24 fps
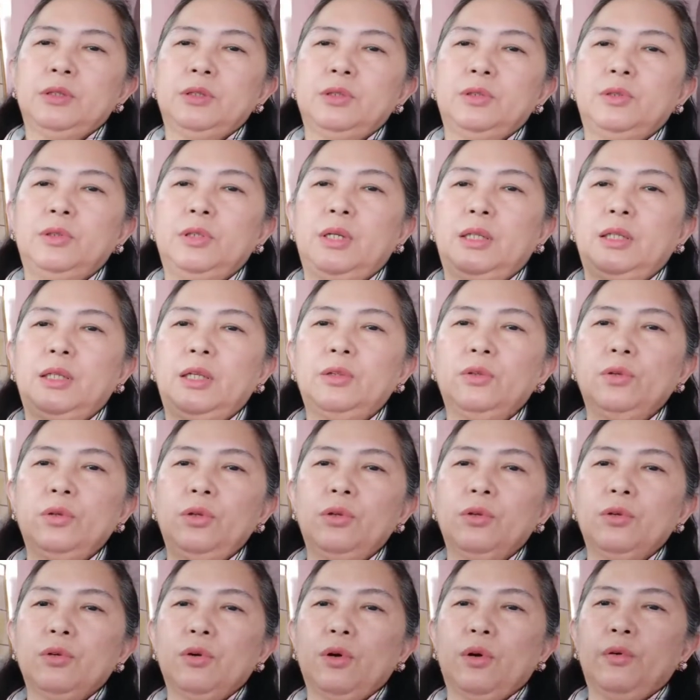So, ayan. Ito
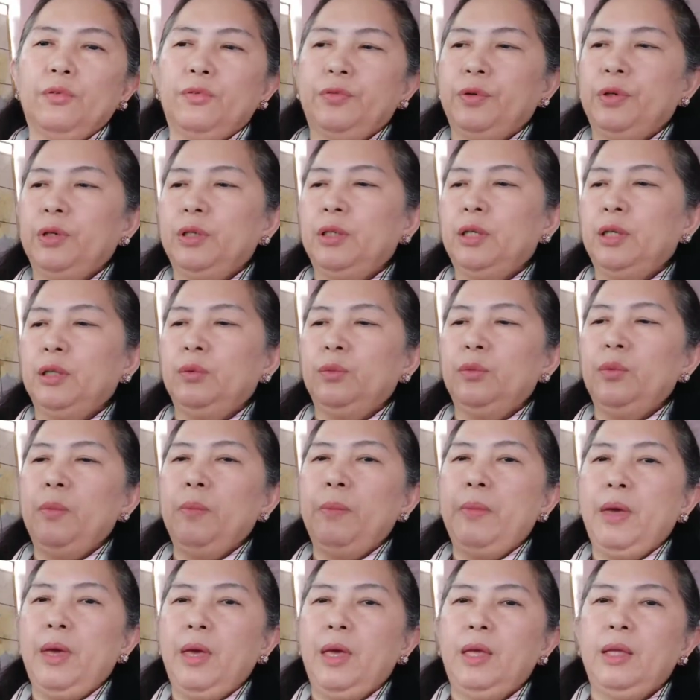yung cover that we
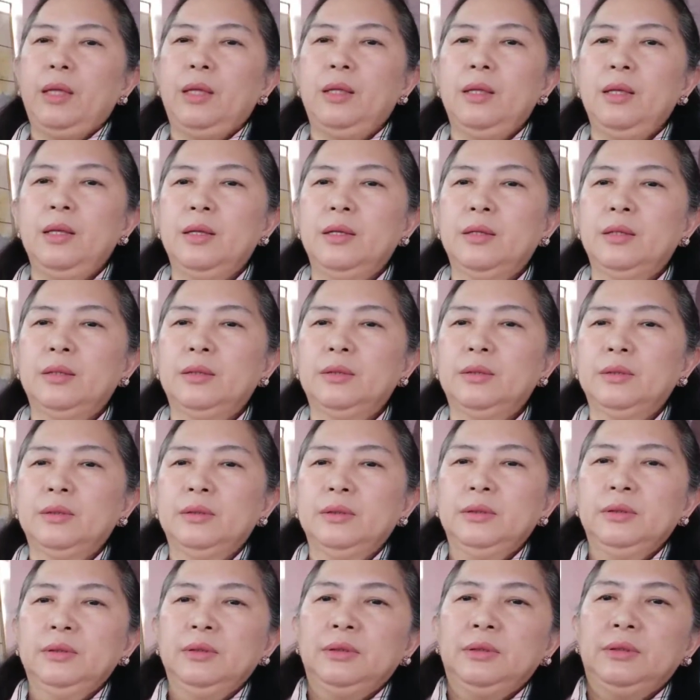made.
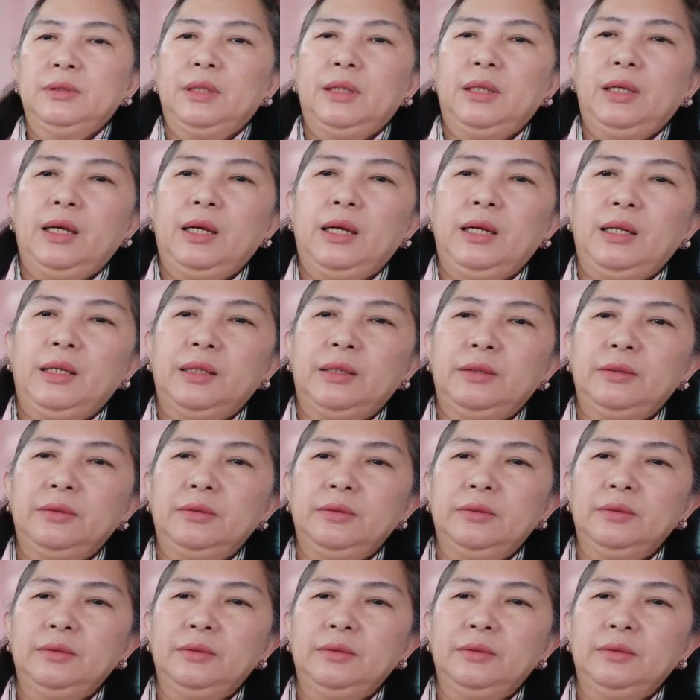Ayan.